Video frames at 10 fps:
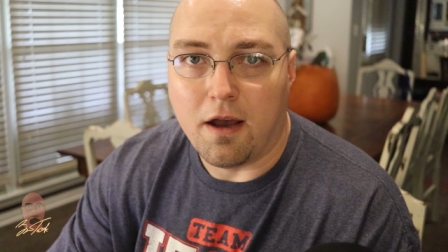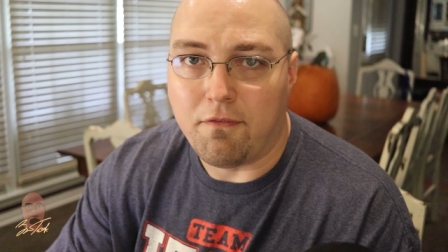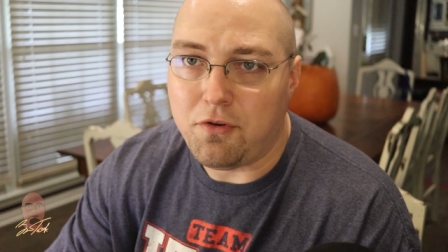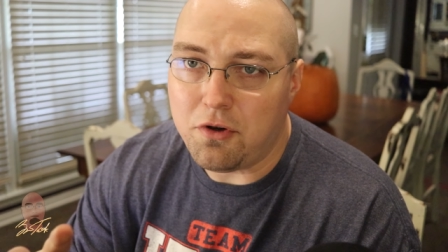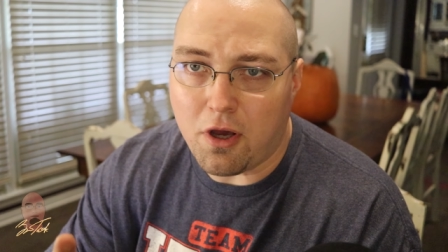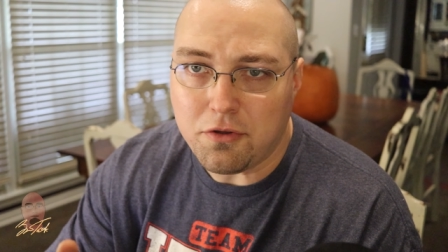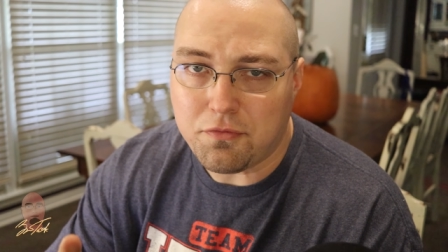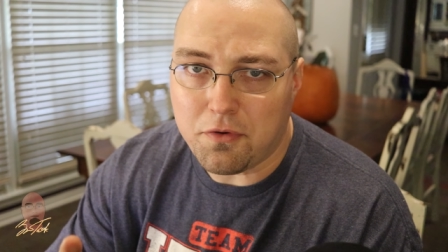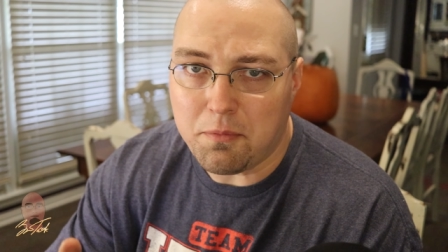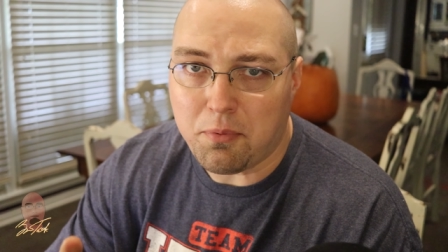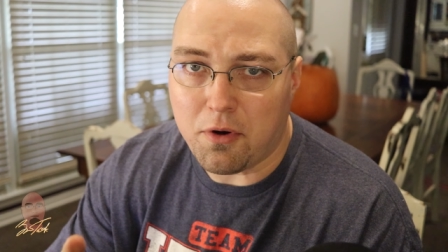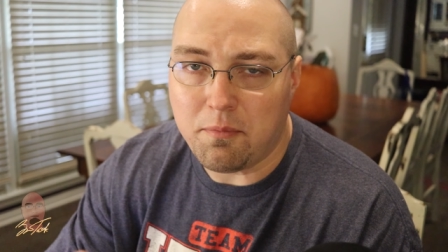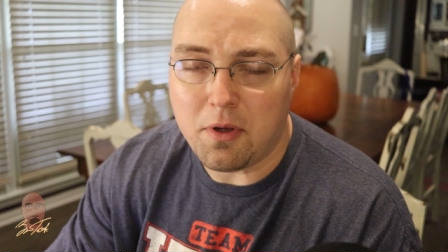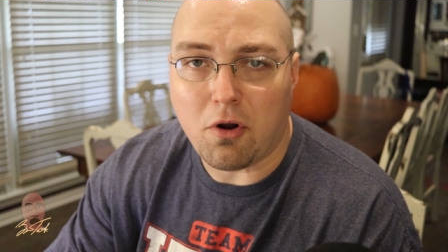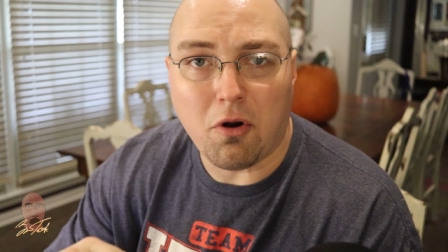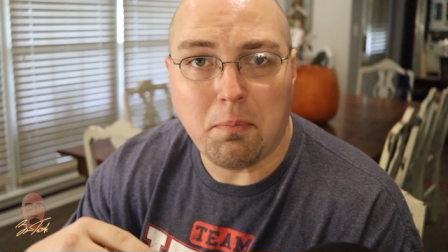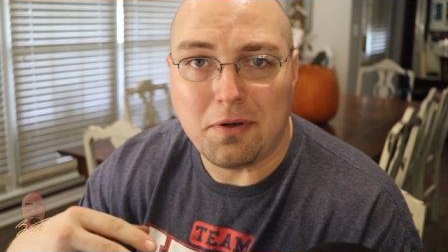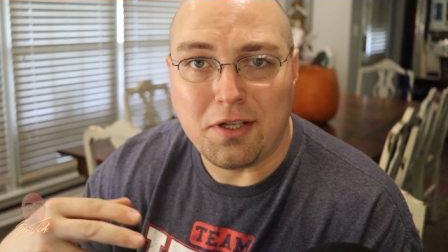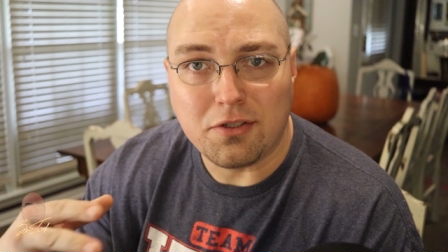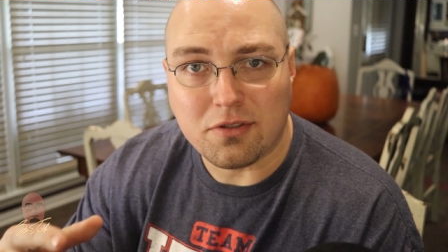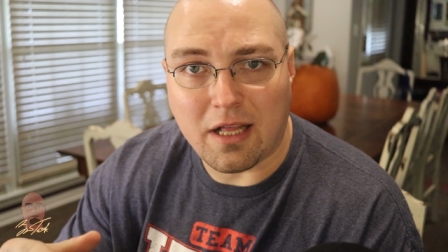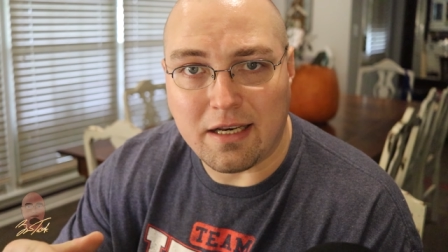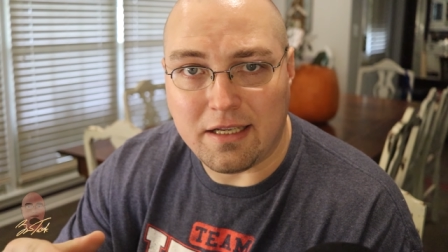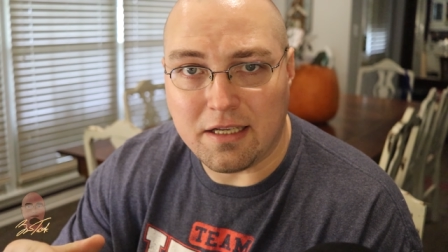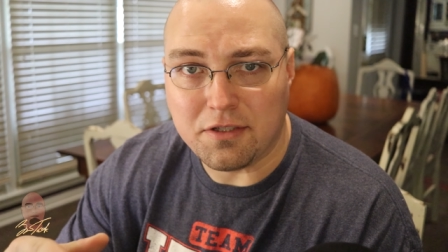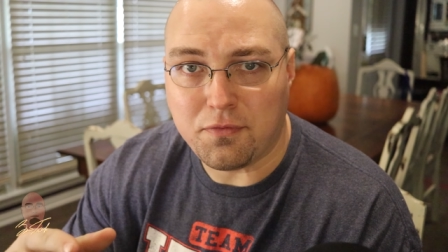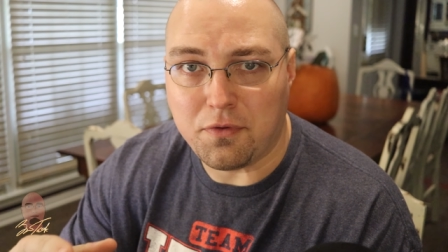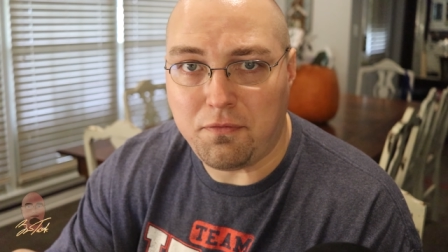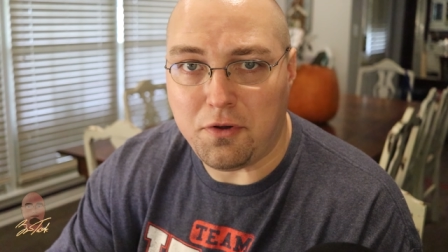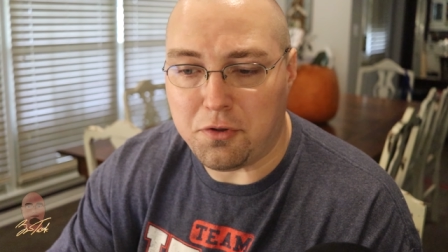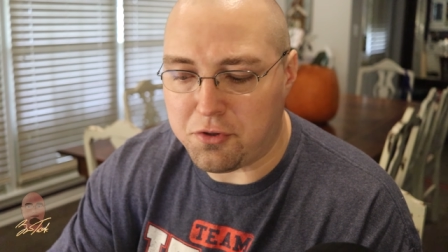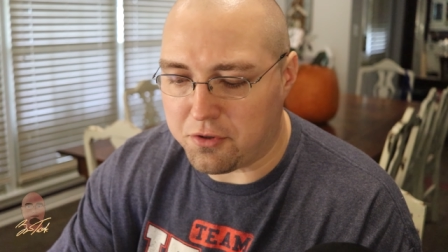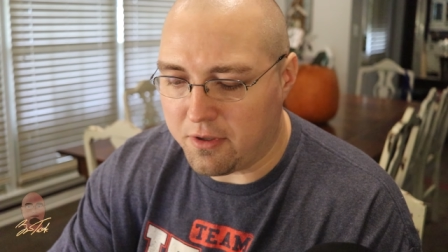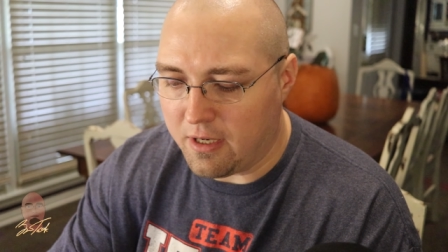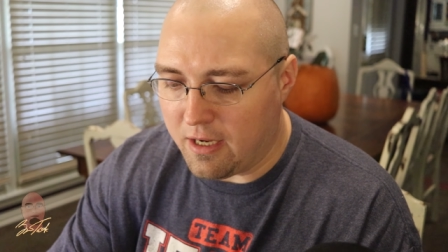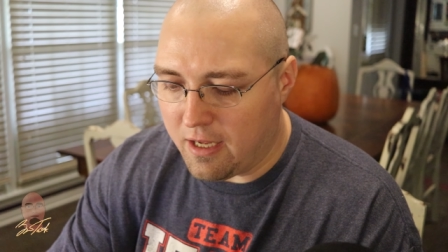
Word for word: A few notes for improvement are potential ideas for the future